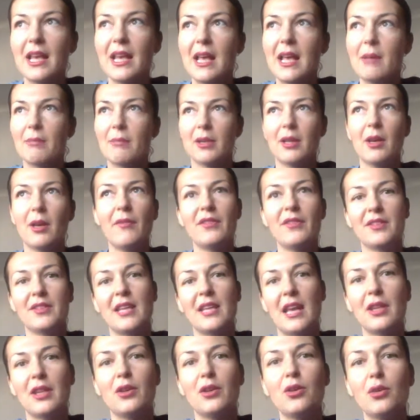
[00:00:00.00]
But obviously a
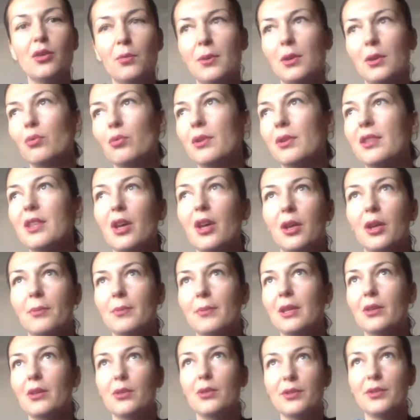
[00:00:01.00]
newbie would not be
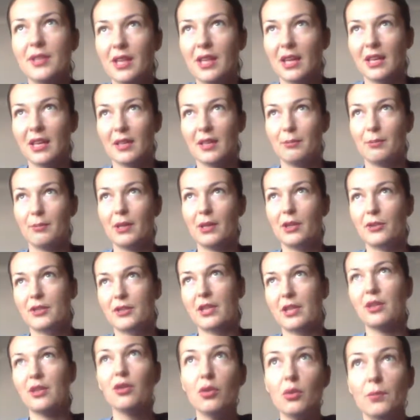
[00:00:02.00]
using it because a
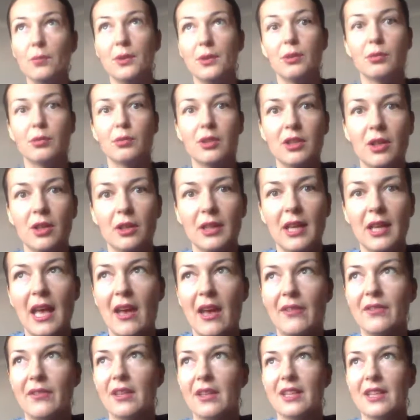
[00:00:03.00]
newbie would not
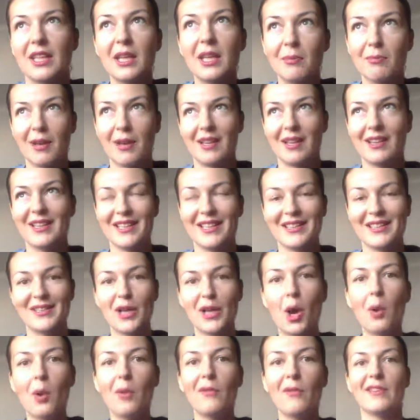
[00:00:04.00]
have an email list. So
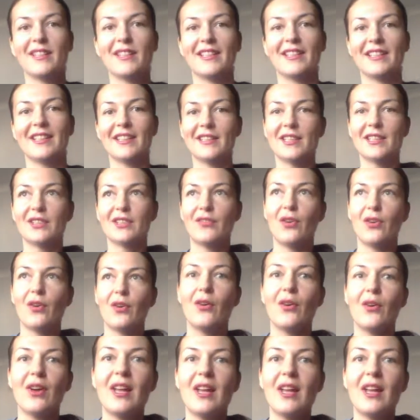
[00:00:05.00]
obviously this is for